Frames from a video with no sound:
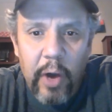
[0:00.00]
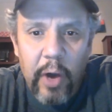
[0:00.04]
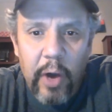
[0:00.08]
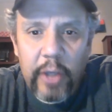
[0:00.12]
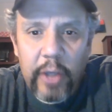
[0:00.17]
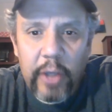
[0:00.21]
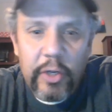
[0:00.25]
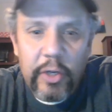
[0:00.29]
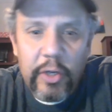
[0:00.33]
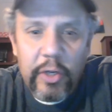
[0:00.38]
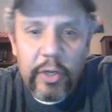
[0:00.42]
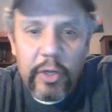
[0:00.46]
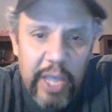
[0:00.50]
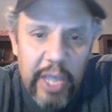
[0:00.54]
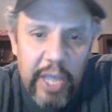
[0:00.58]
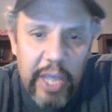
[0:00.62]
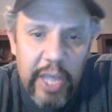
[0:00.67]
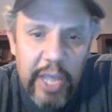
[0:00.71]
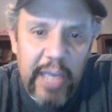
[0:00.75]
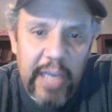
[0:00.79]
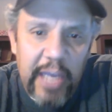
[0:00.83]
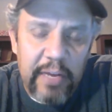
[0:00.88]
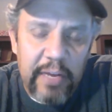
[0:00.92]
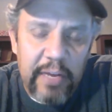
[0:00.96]
on your
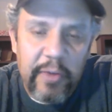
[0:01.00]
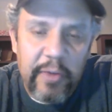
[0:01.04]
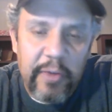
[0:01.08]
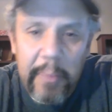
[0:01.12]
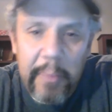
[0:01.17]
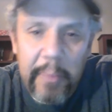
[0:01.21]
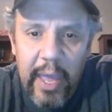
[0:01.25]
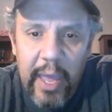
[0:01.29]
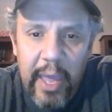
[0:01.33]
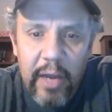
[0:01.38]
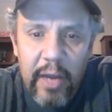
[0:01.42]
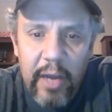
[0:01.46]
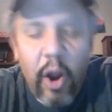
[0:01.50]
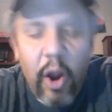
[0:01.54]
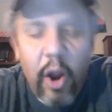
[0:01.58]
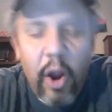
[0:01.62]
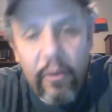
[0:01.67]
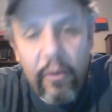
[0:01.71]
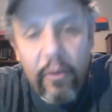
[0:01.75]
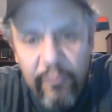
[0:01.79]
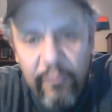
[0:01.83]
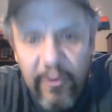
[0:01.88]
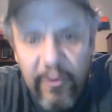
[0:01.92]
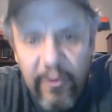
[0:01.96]
chain of command are
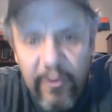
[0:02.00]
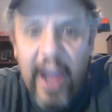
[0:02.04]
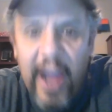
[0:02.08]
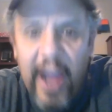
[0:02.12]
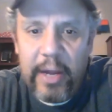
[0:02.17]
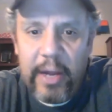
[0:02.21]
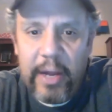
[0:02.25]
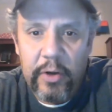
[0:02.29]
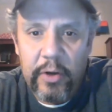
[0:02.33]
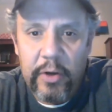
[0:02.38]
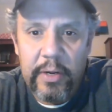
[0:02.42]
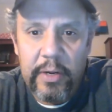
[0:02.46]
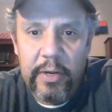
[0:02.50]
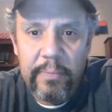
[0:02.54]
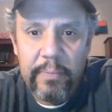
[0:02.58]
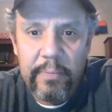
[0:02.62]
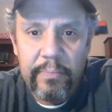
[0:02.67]
fired,